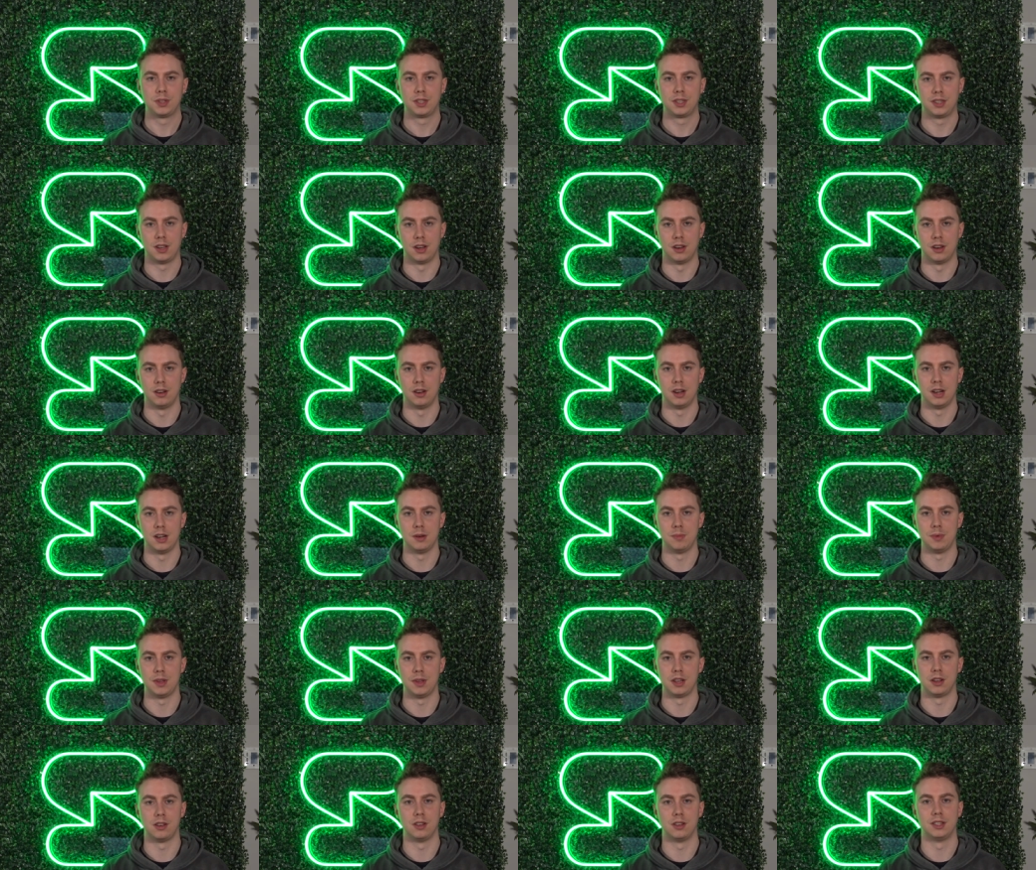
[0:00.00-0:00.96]
So it'll
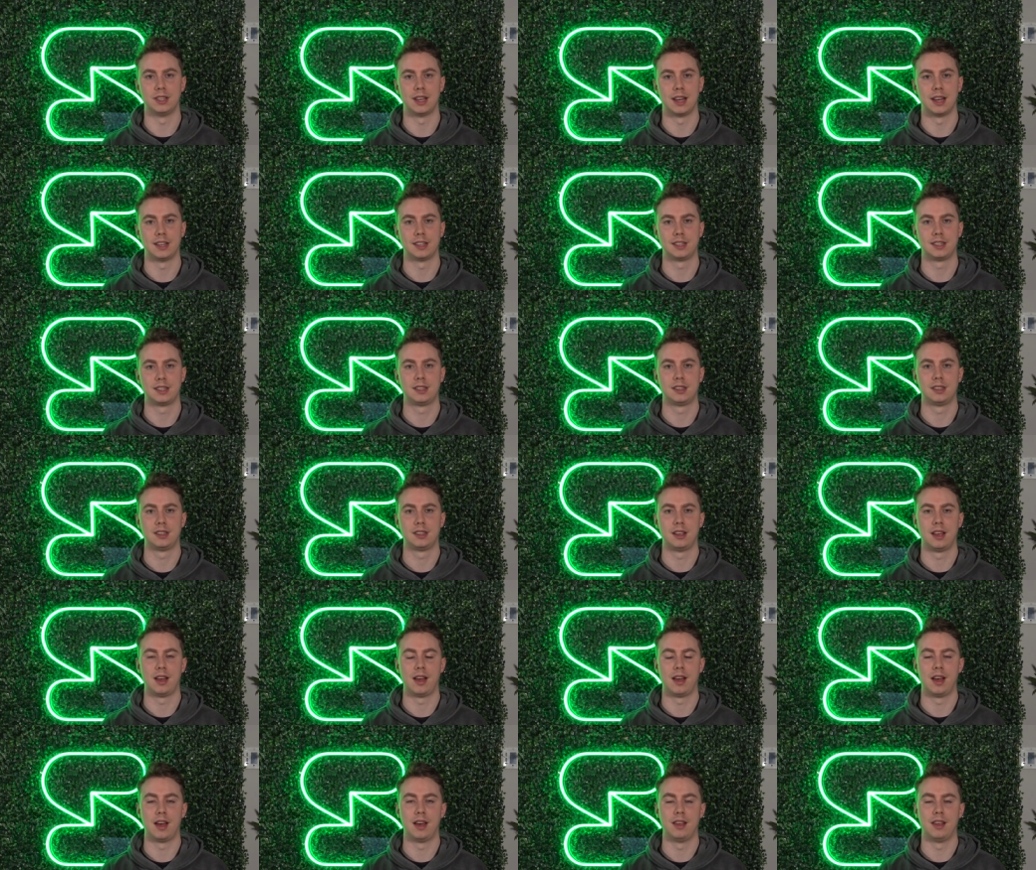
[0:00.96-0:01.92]
be a good test
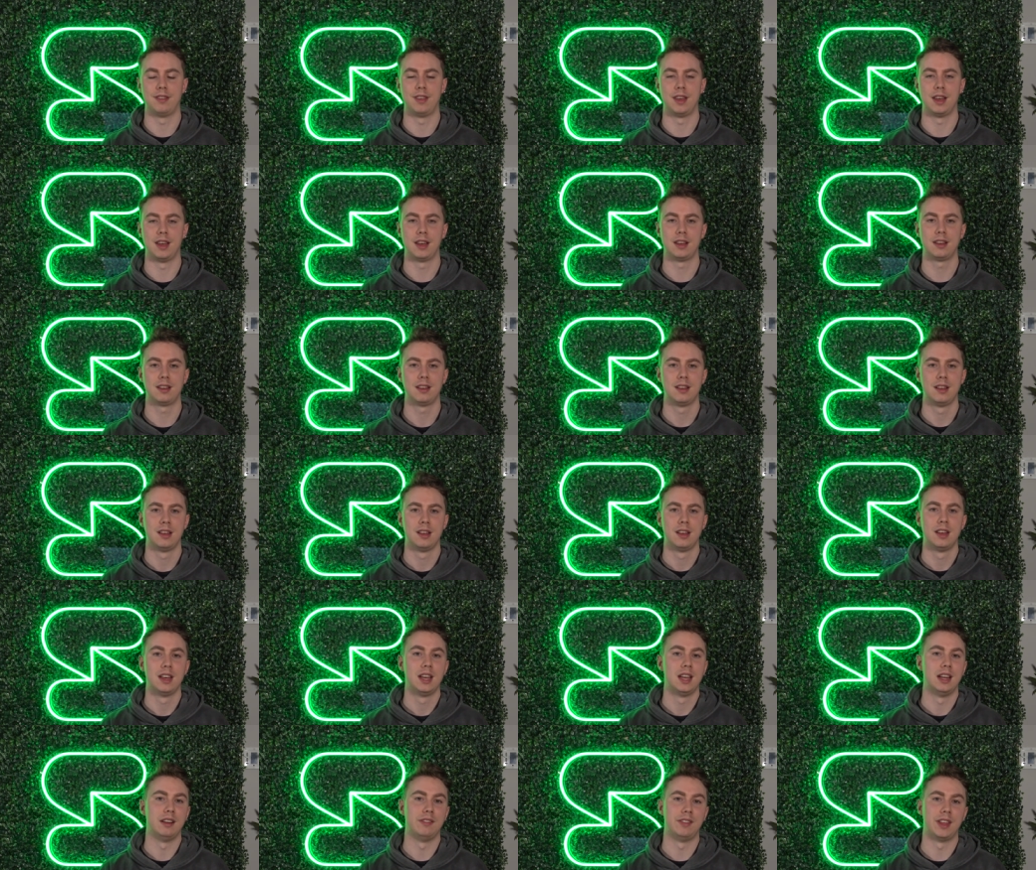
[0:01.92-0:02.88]
uh, there
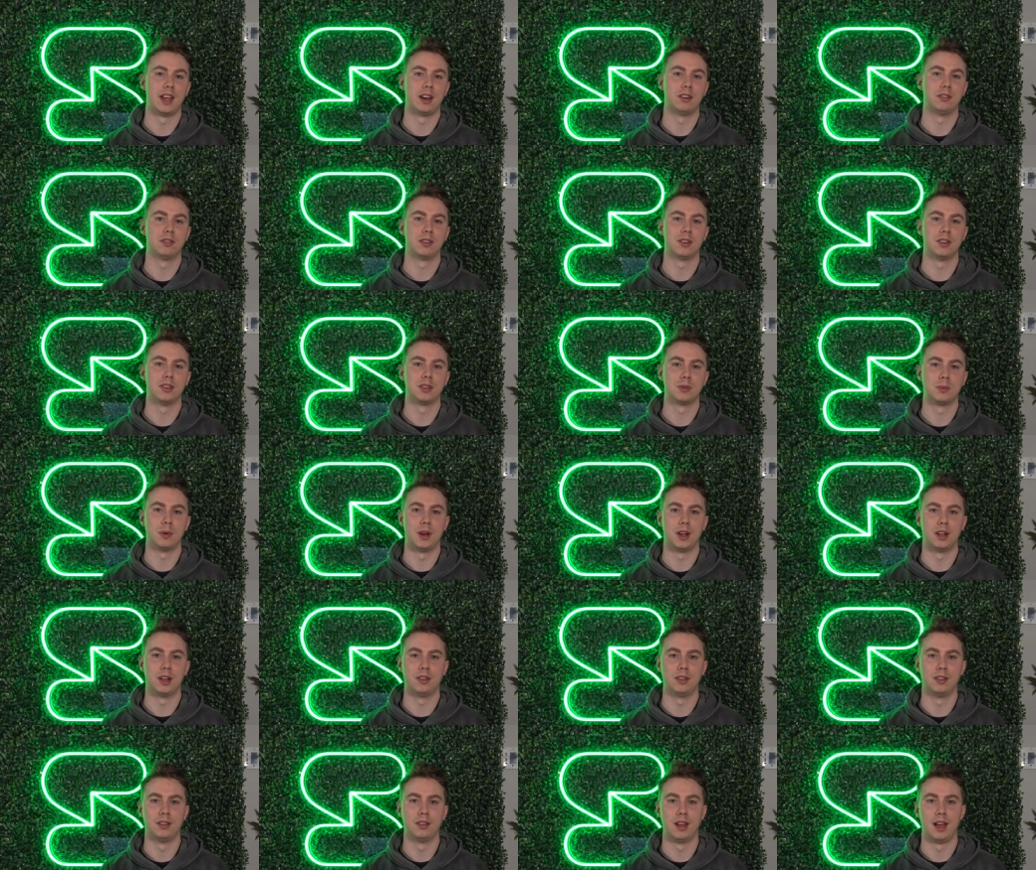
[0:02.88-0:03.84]
if that all goes
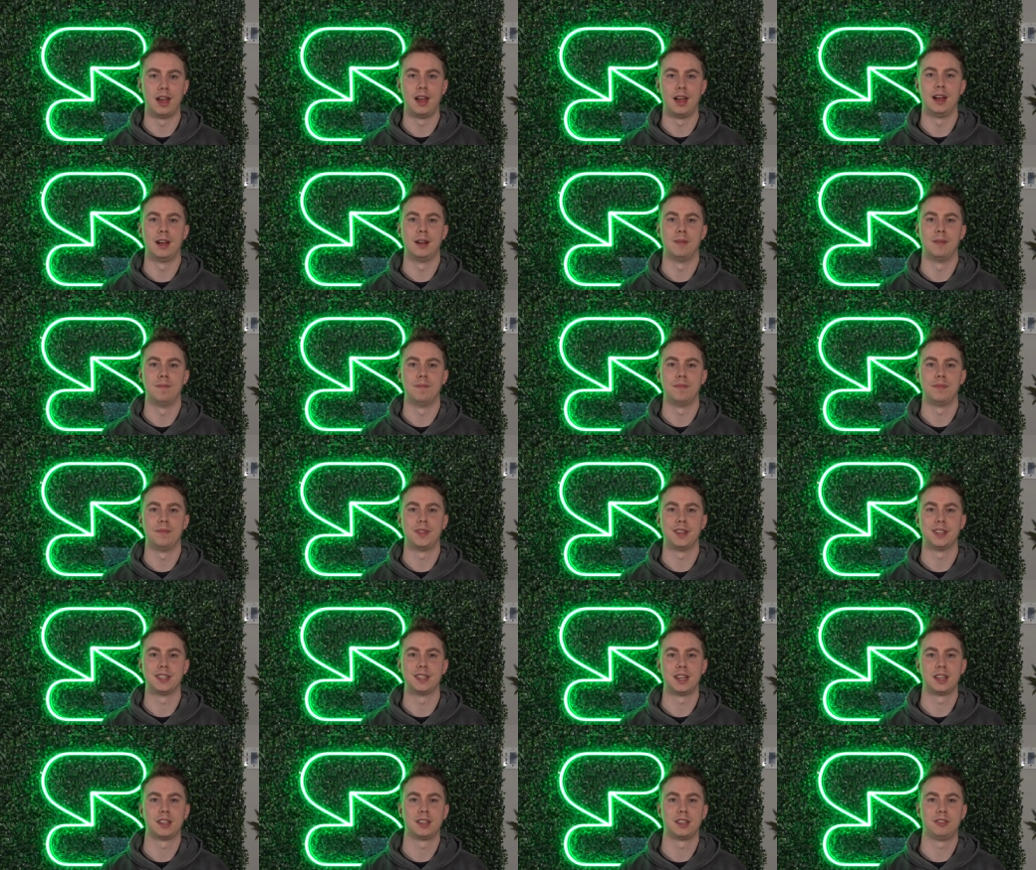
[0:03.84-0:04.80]
well, um,
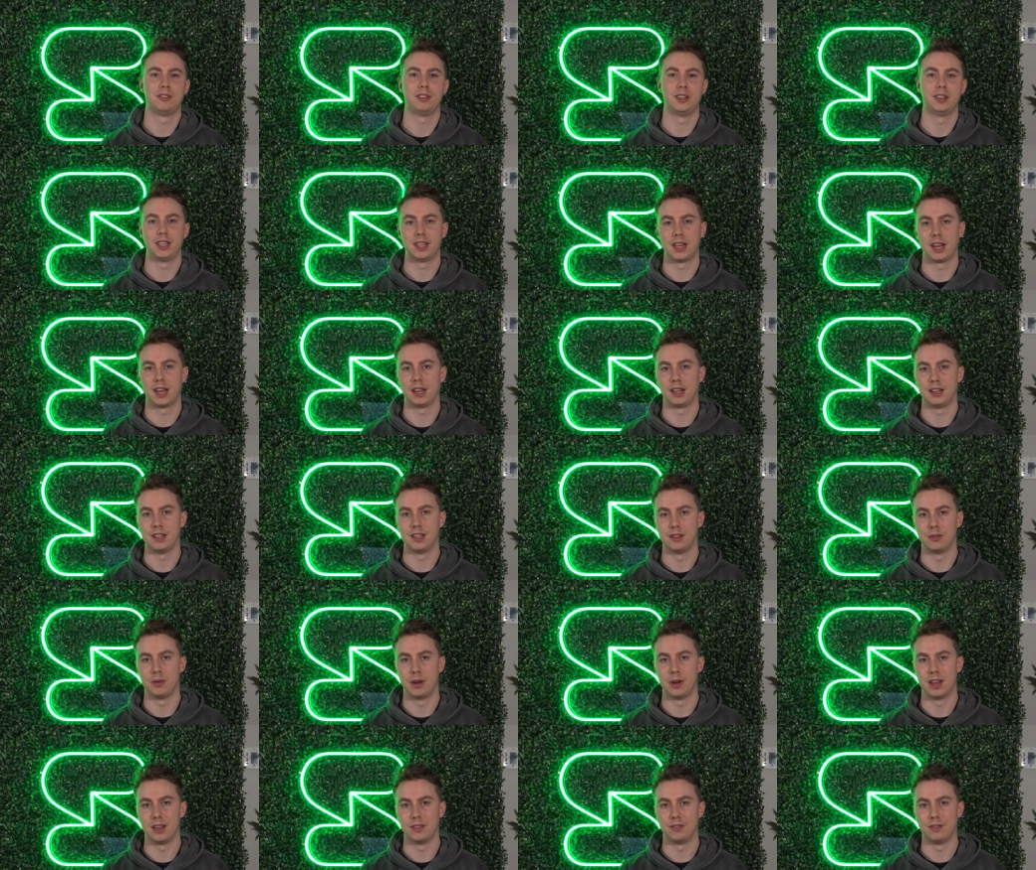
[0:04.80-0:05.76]
there's nothing really getting in the
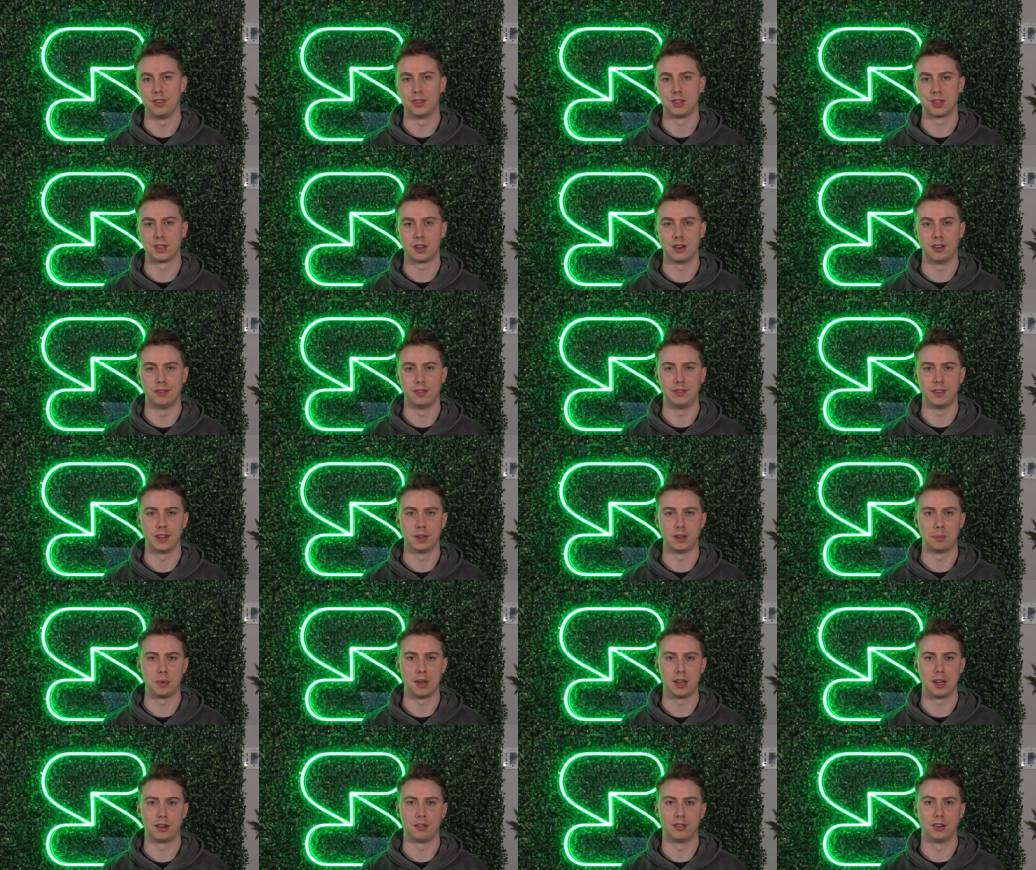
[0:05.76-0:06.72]
way of user config
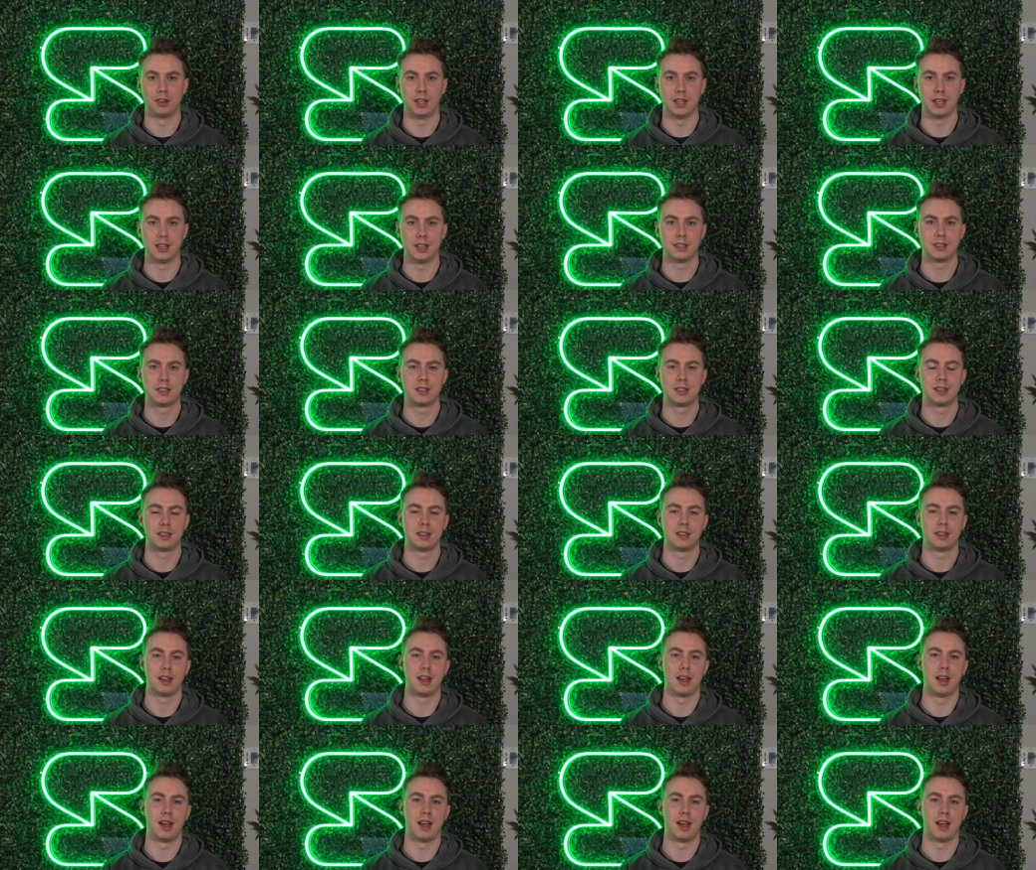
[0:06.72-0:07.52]
being released.